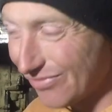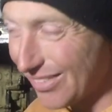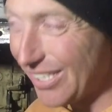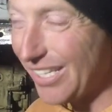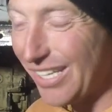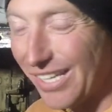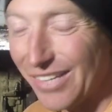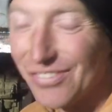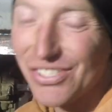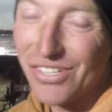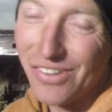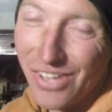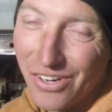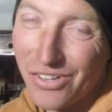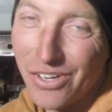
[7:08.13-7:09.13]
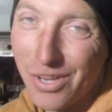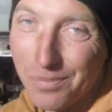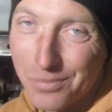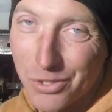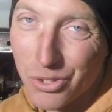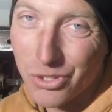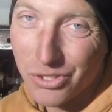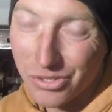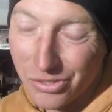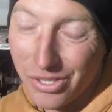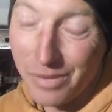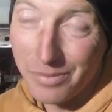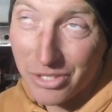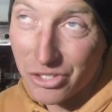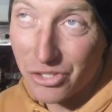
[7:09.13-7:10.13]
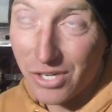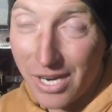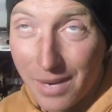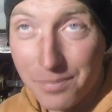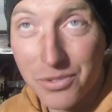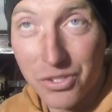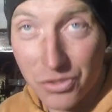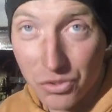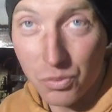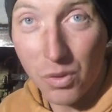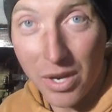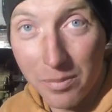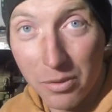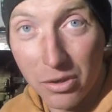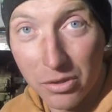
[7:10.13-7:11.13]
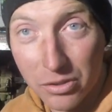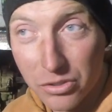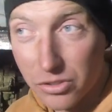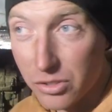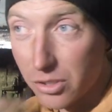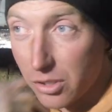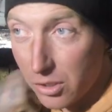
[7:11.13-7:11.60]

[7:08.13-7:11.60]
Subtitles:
Yeah, I've still got to hook up limit straps and sway bars.